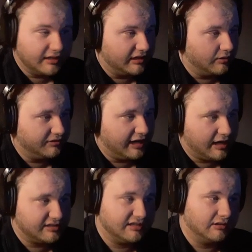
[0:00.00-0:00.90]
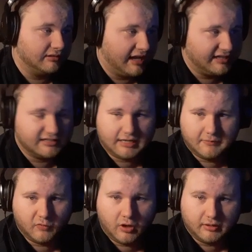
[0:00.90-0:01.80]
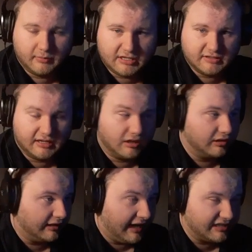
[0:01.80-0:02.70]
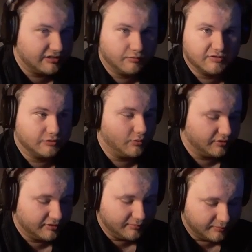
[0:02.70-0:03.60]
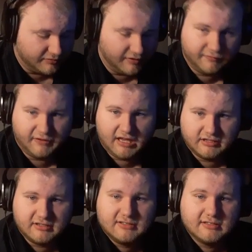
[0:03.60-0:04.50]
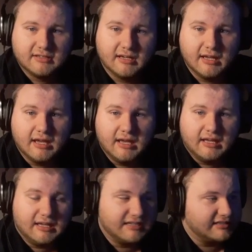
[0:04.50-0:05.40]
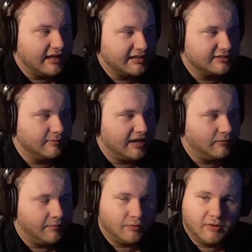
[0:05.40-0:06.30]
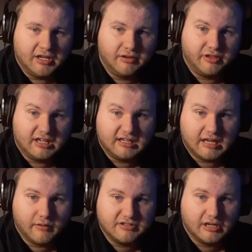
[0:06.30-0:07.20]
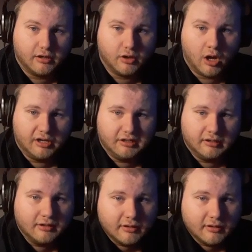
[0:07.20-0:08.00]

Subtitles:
He only has the lightsaber on him as, like, a last resort defense. It's not his main weapon. Why do you think he carries a gun?